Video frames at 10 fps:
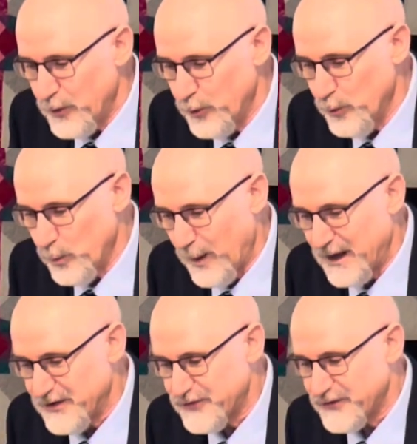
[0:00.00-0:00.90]
who
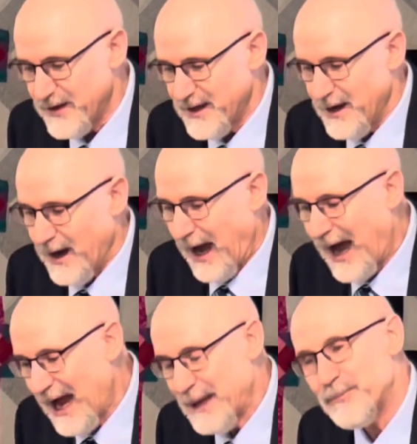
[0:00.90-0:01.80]
was
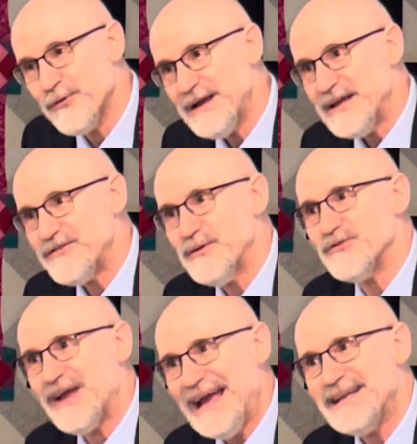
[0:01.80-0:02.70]
high priest. He
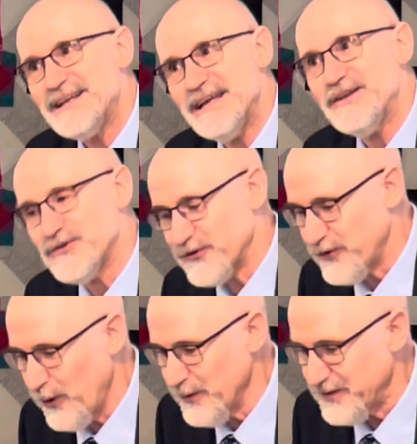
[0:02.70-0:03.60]
was 18 years
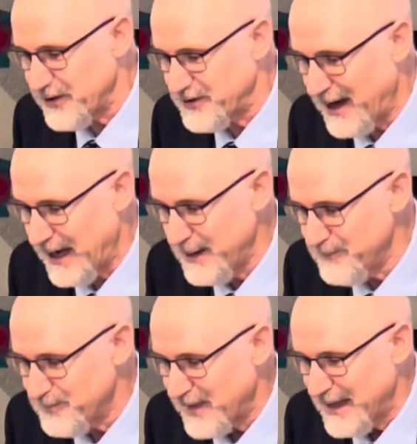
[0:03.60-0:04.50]
old at the time.